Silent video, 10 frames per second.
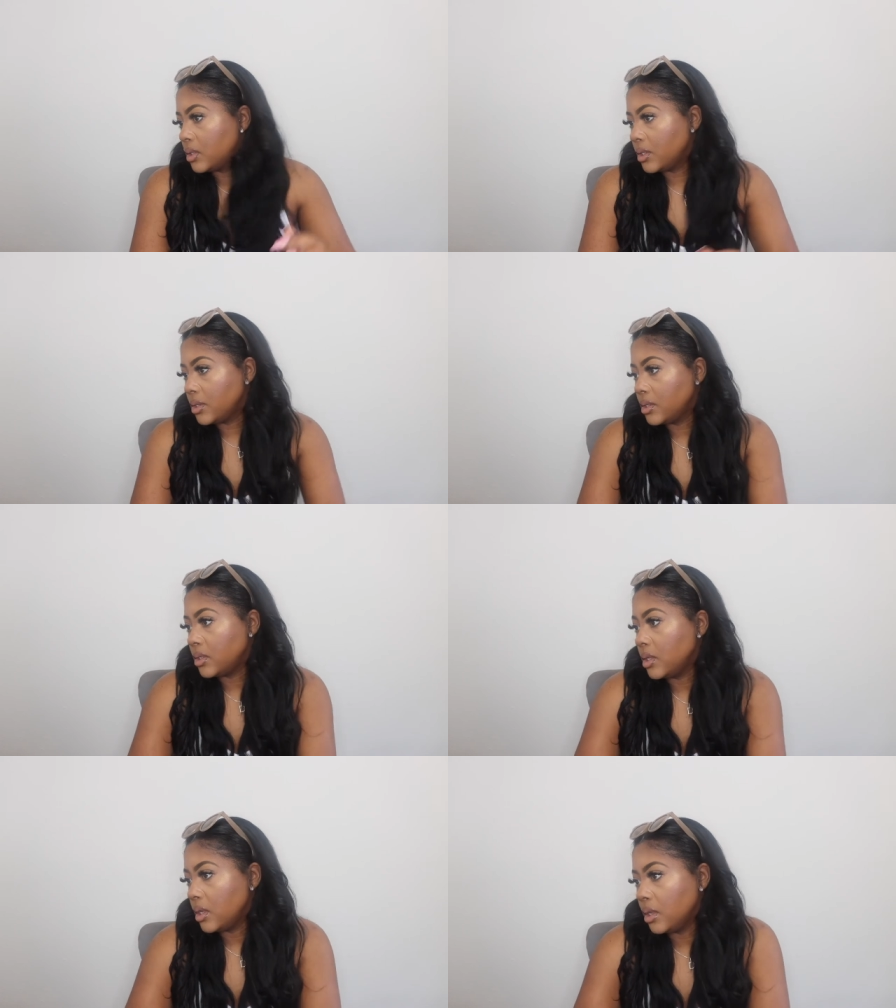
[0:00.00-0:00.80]

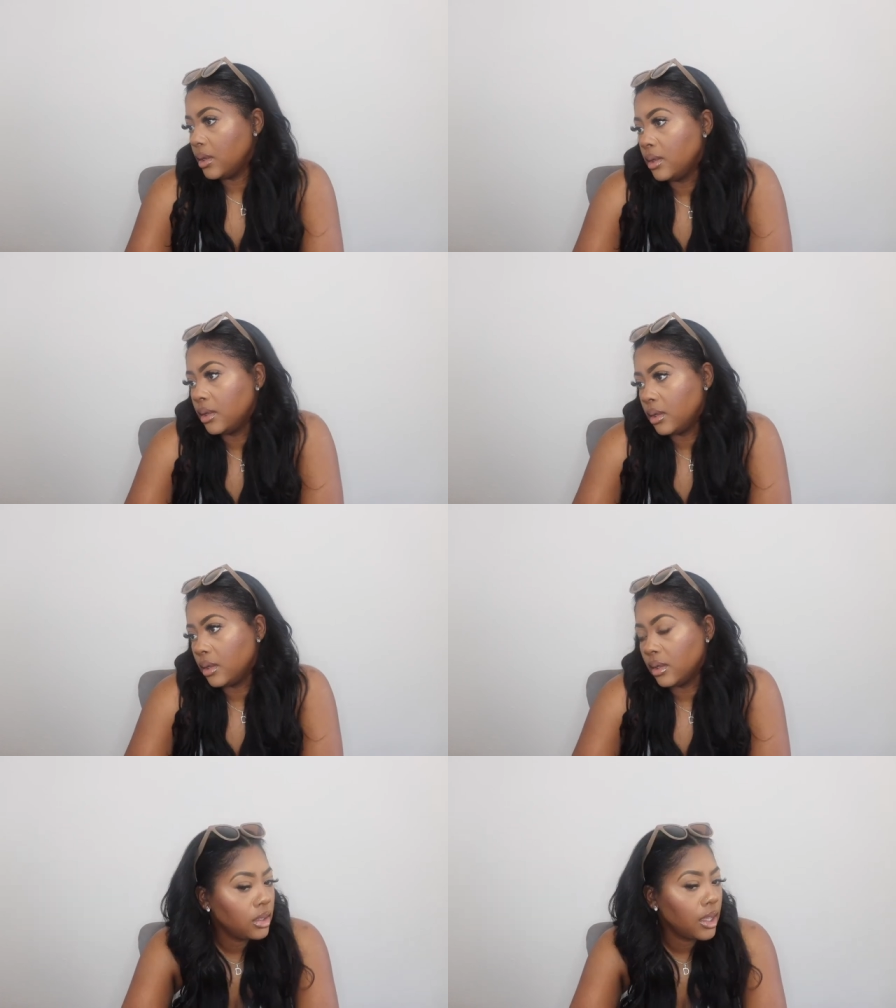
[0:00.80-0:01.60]
seriously,
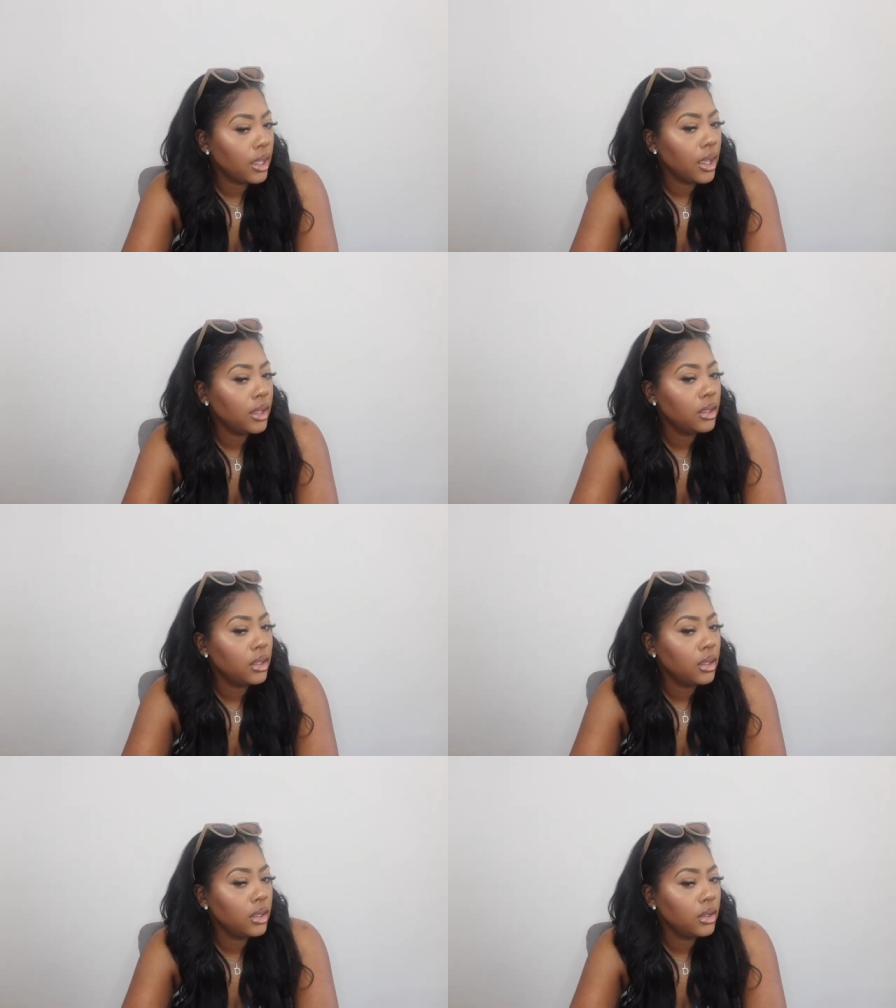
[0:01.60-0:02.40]
like I
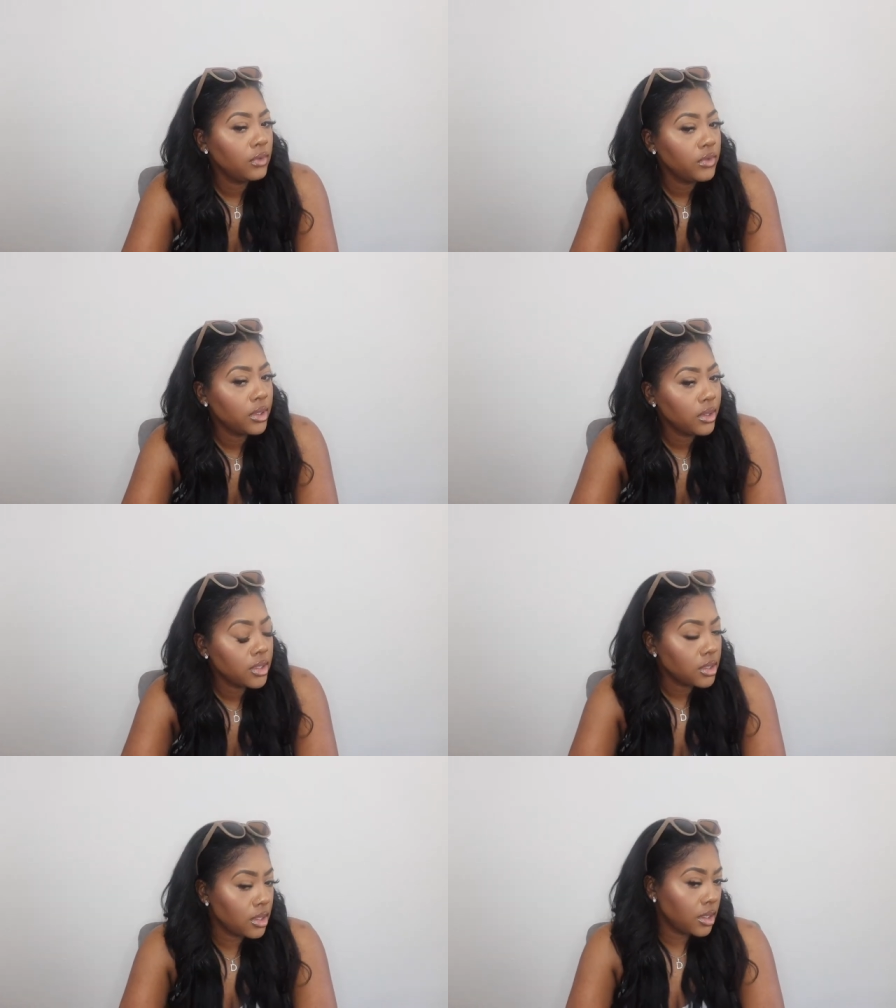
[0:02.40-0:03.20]
love a
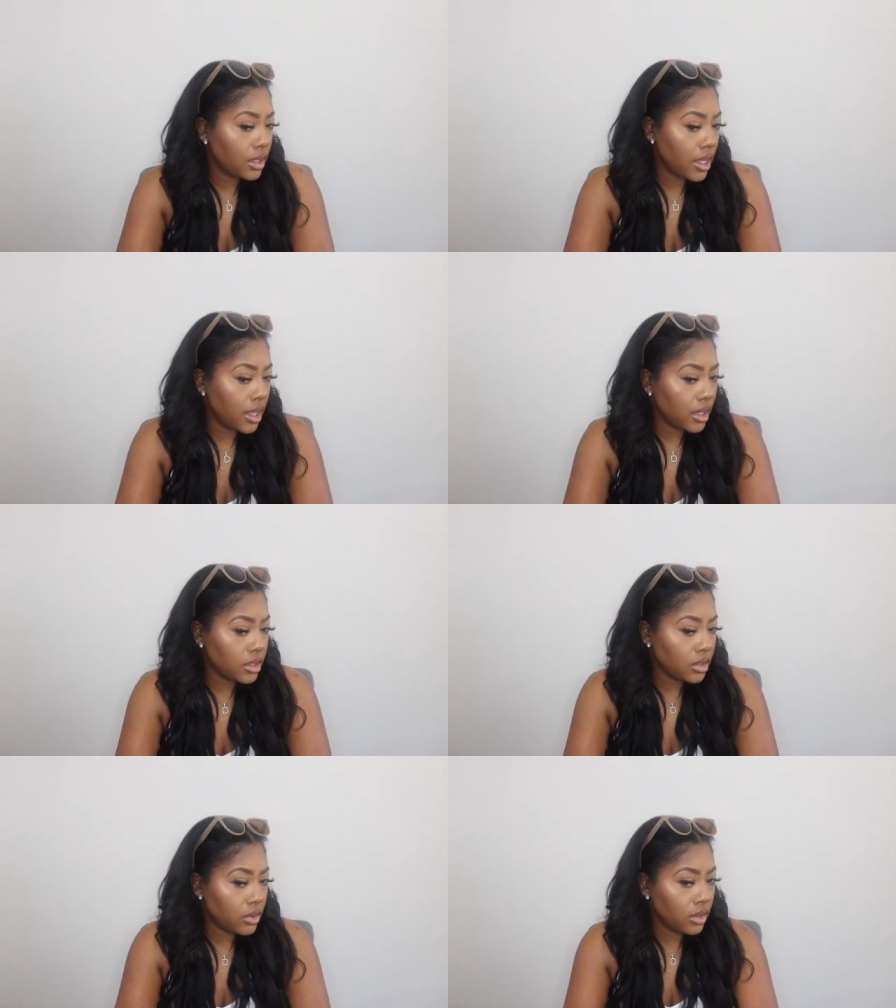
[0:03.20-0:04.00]
good
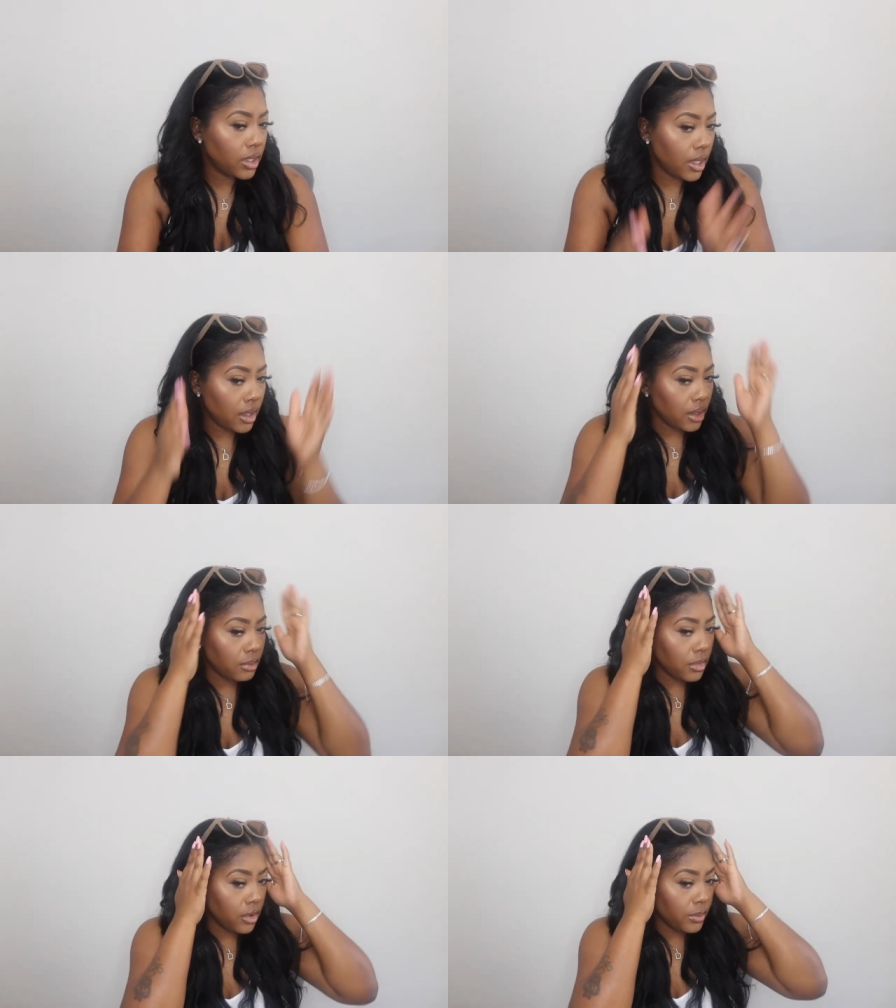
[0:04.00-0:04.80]
sunglasses on the head
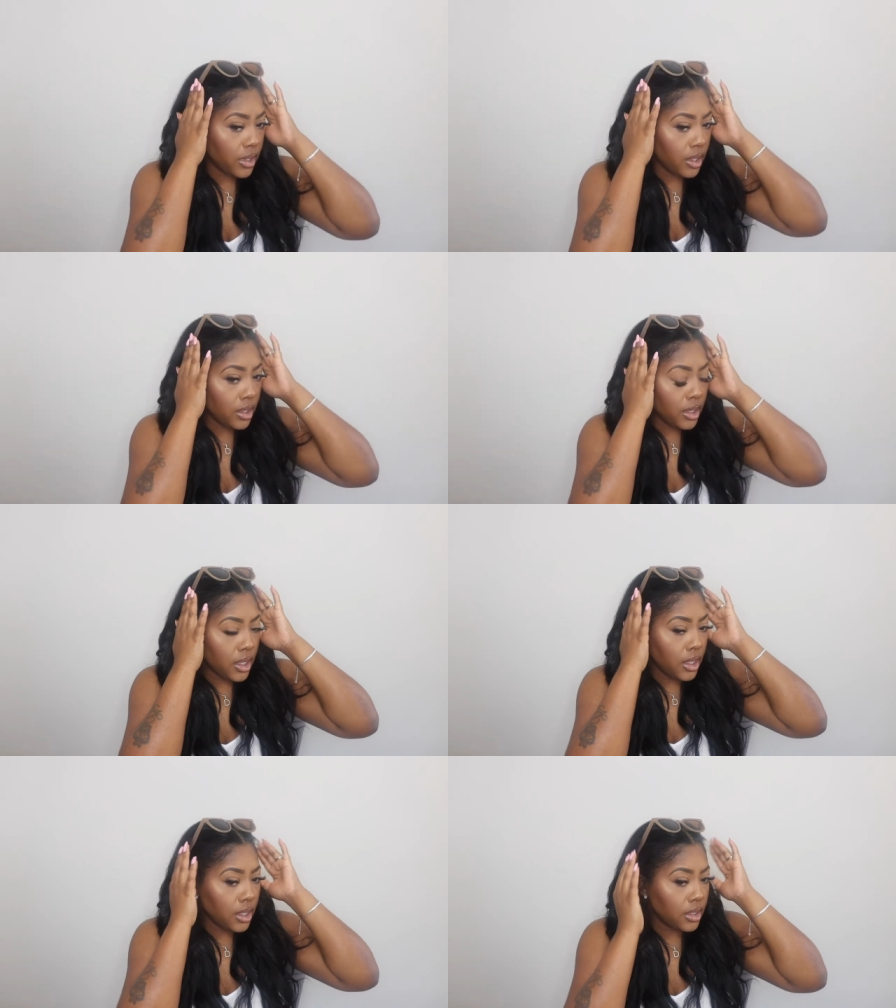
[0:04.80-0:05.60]
moment,
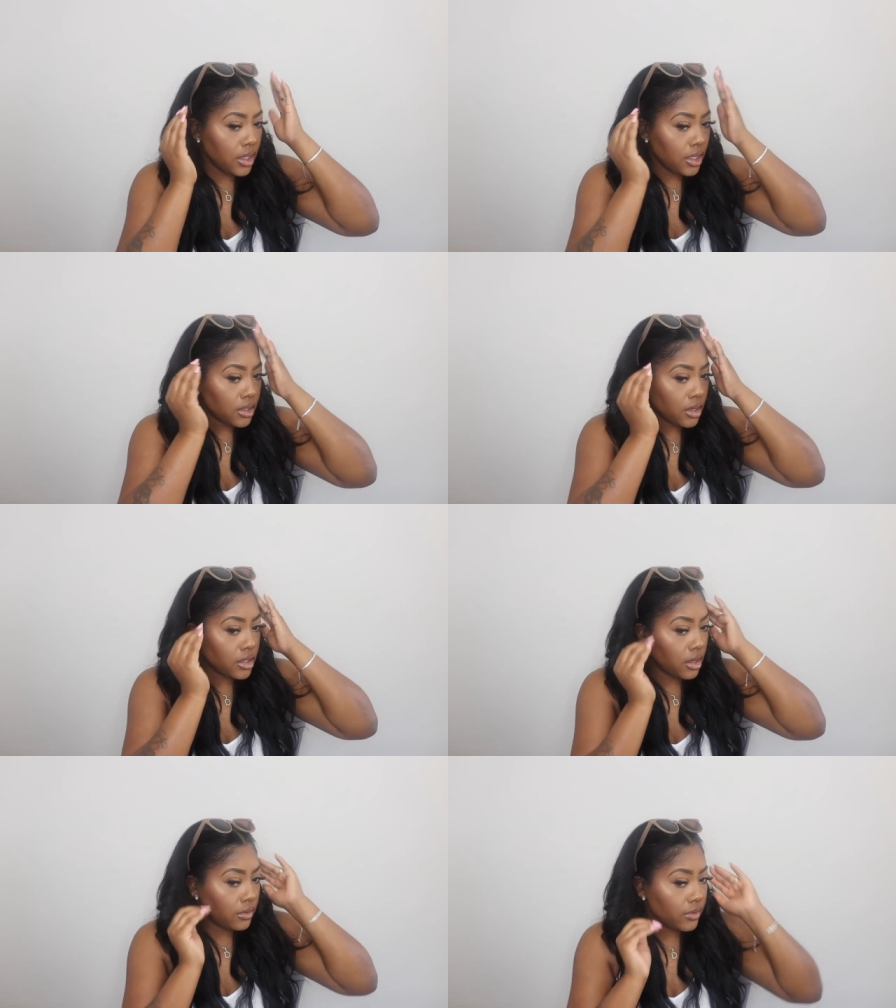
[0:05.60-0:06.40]
and these are
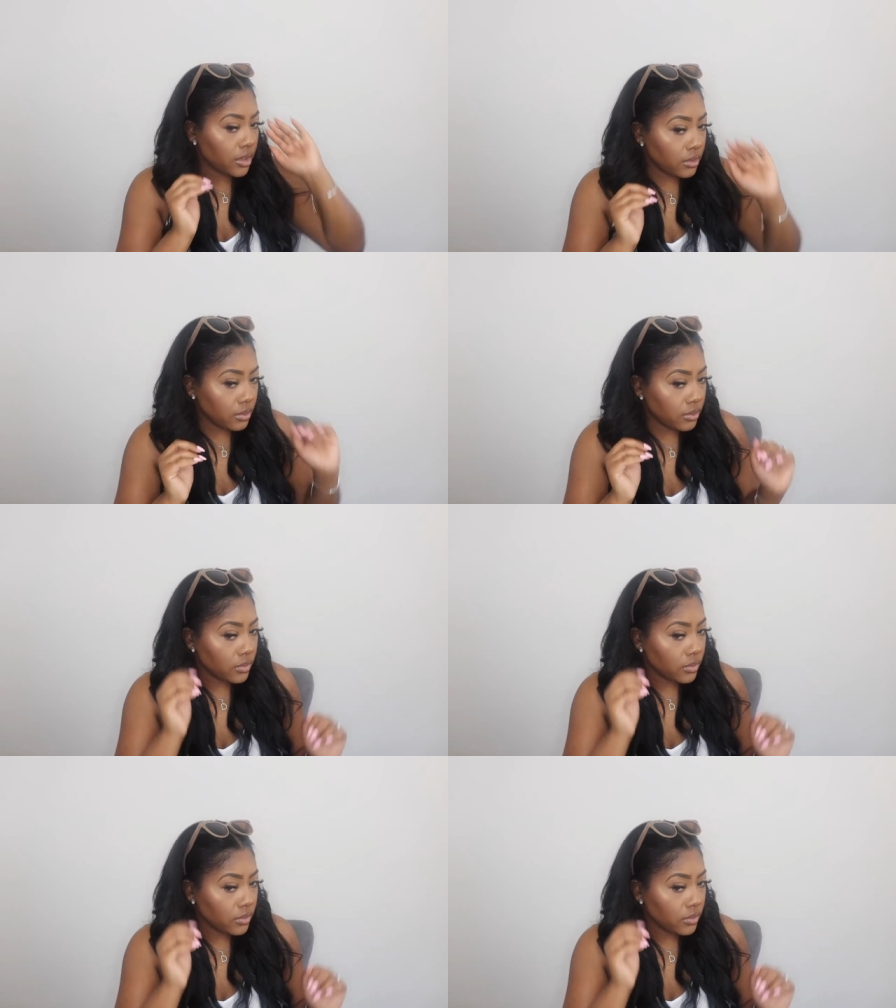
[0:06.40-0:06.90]
serving.